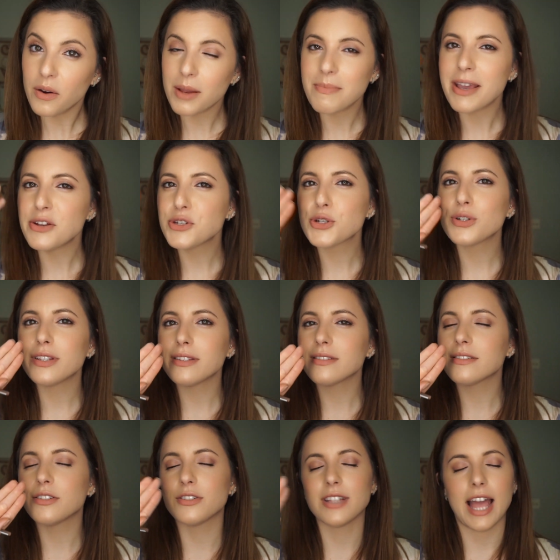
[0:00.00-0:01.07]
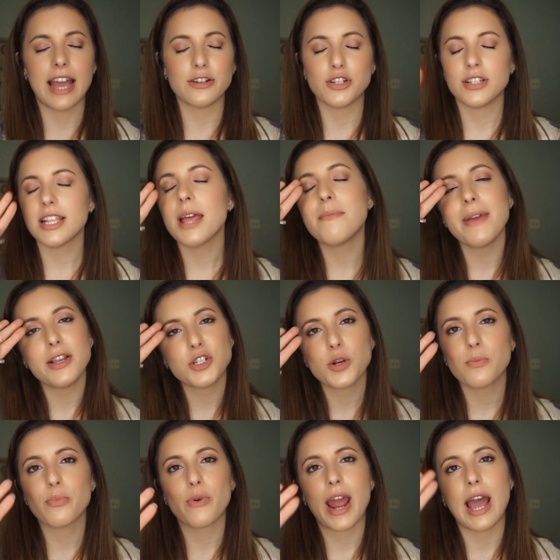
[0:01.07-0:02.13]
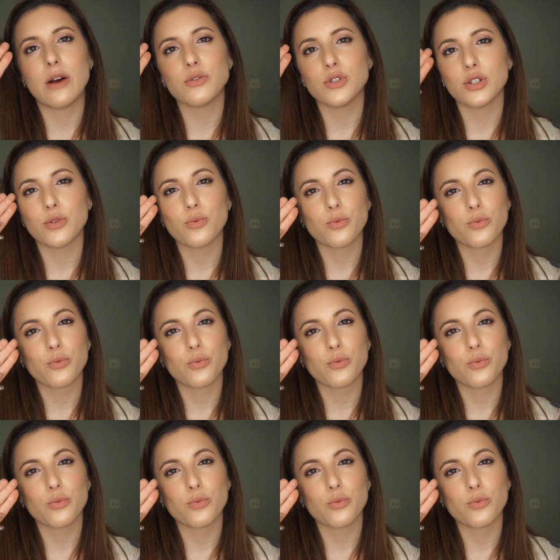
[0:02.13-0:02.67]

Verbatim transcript: It makes your, your lashes, it makes your brows look